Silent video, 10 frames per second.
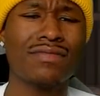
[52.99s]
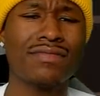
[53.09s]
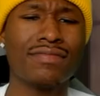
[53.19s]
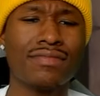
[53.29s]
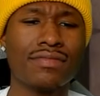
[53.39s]

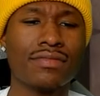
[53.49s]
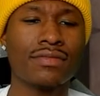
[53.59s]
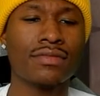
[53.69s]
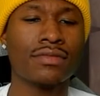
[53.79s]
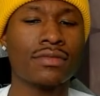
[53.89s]

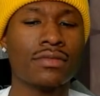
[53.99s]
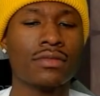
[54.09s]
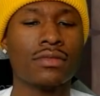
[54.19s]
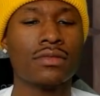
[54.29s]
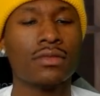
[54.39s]

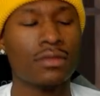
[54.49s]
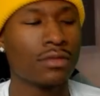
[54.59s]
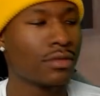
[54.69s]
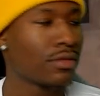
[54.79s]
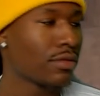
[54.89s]

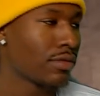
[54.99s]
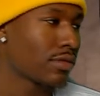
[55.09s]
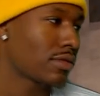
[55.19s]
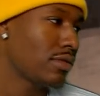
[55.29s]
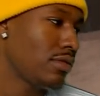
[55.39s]

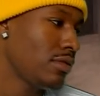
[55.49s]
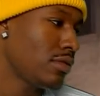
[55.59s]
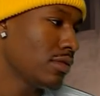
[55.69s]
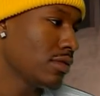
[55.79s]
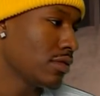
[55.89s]

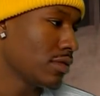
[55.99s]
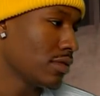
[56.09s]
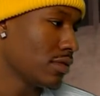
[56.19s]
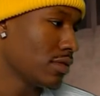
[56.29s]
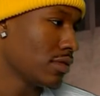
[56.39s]

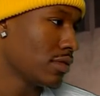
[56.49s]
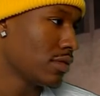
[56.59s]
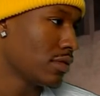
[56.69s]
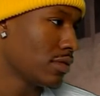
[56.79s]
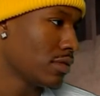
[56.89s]

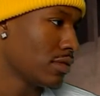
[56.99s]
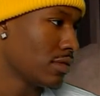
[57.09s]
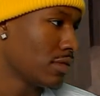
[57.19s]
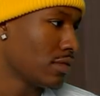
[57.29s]
Nobody speaks.